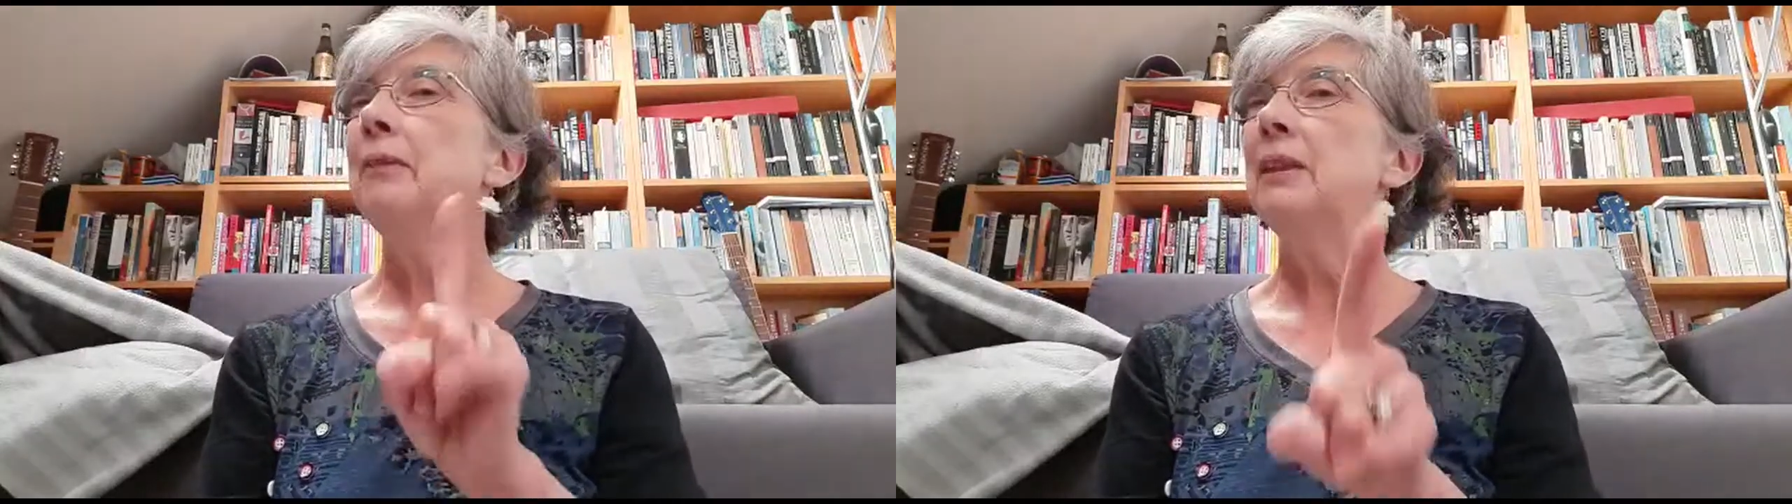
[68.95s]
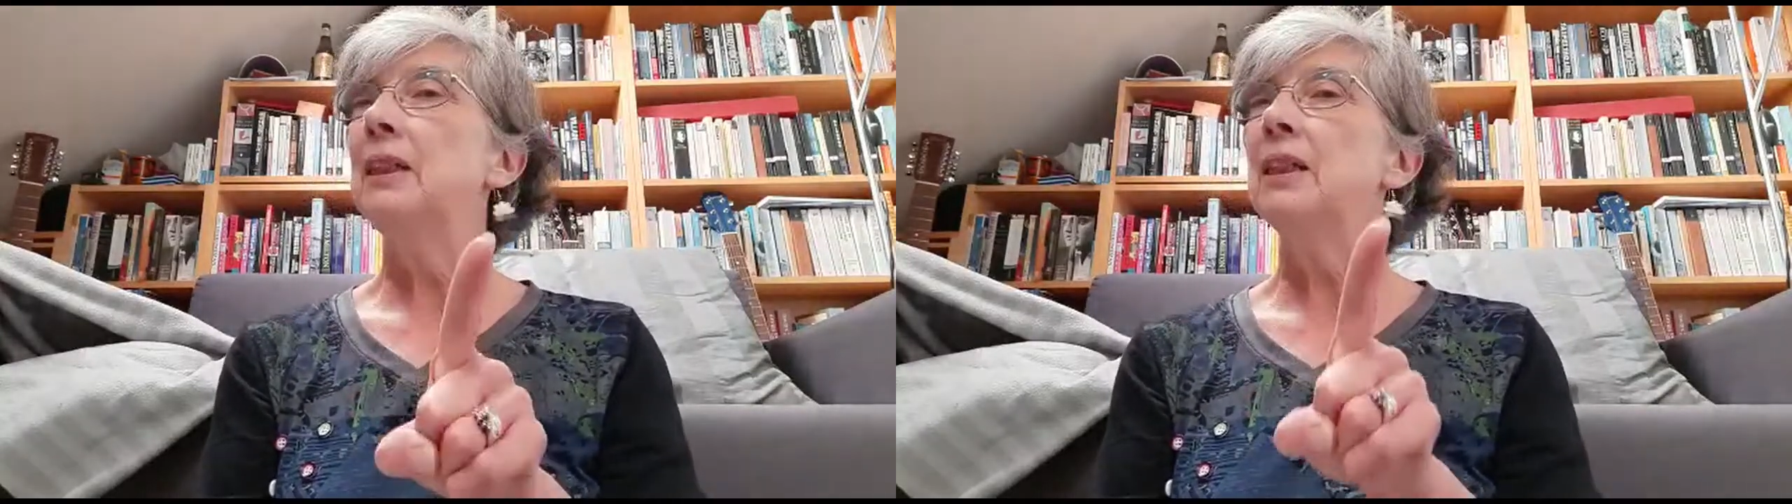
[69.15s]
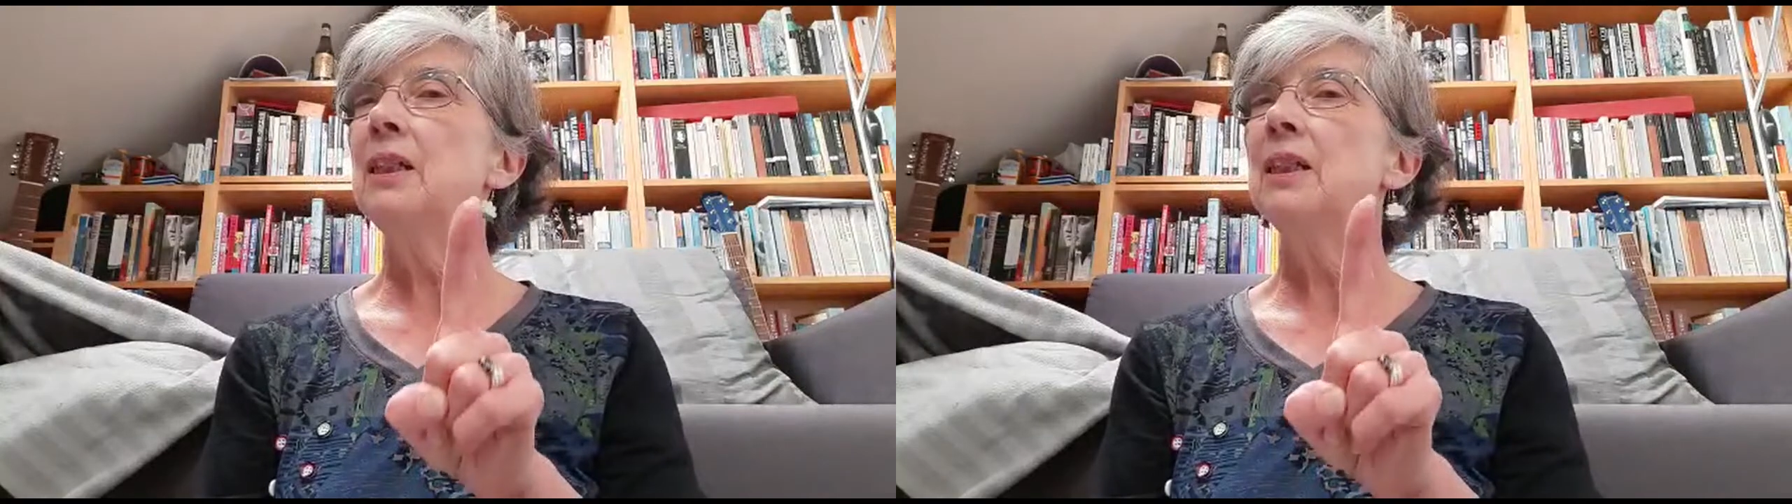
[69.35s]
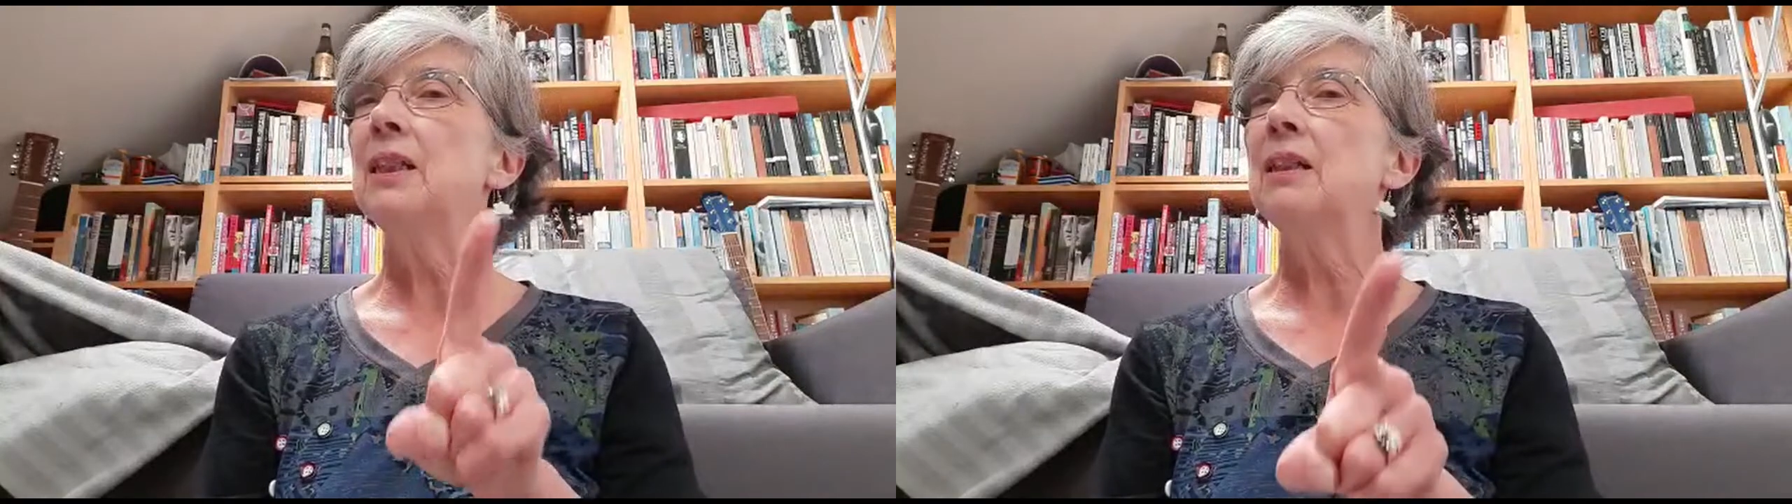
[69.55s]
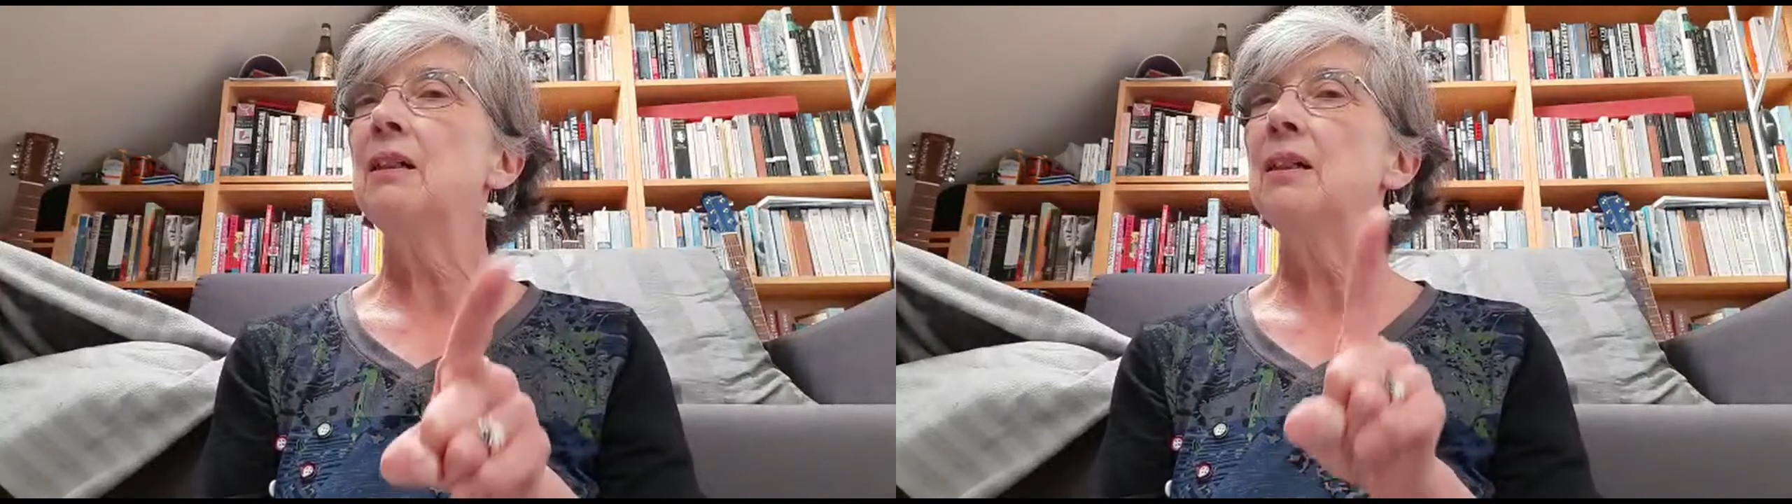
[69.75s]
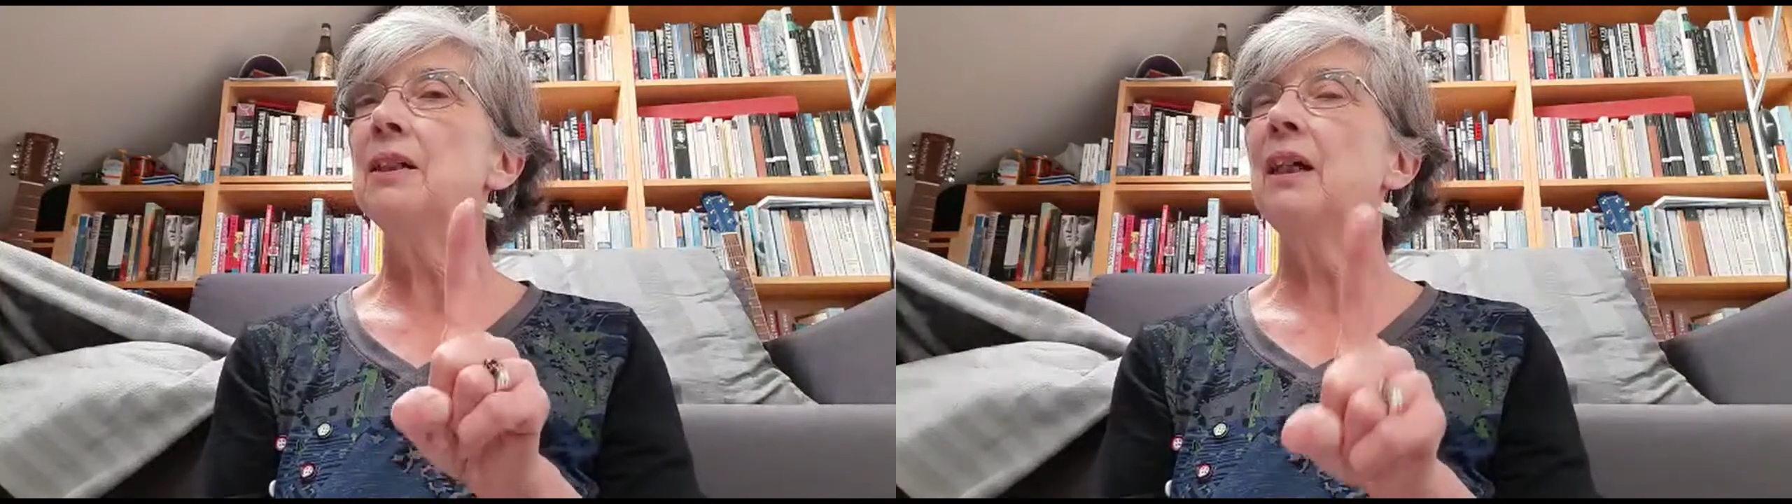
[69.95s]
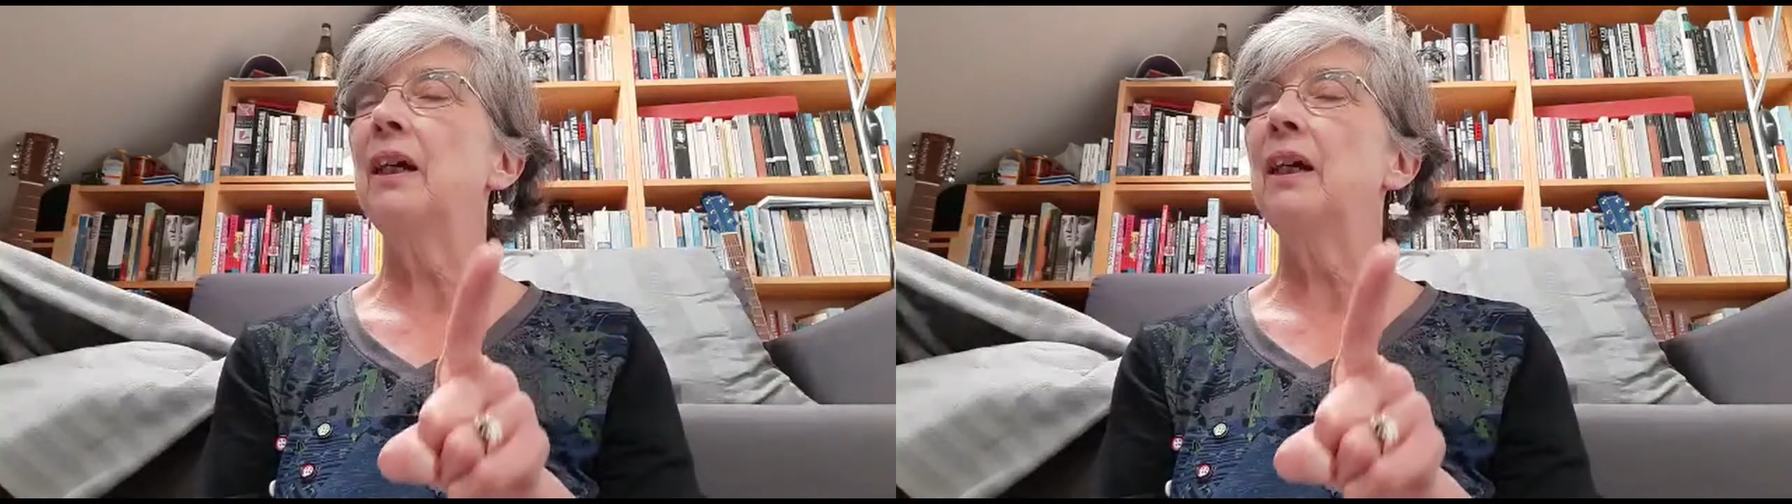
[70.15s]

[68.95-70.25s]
didn't start